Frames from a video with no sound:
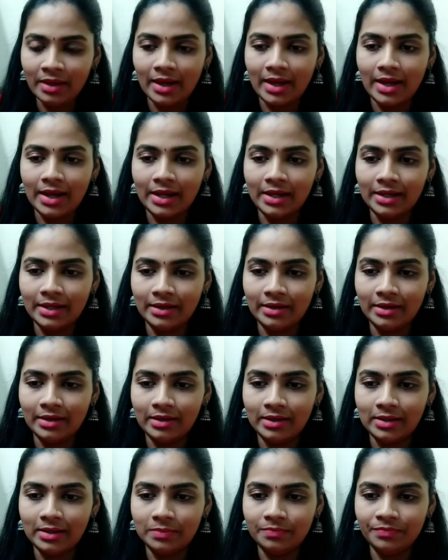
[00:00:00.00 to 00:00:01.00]
and
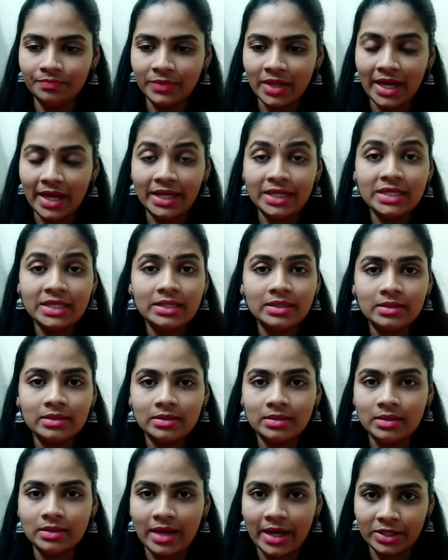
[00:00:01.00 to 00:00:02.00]
um, I
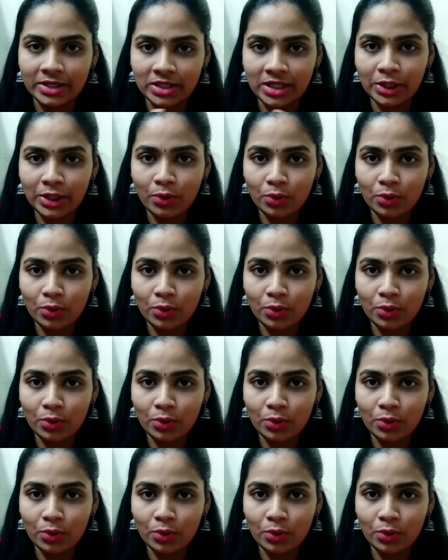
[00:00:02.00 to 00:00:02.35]
actually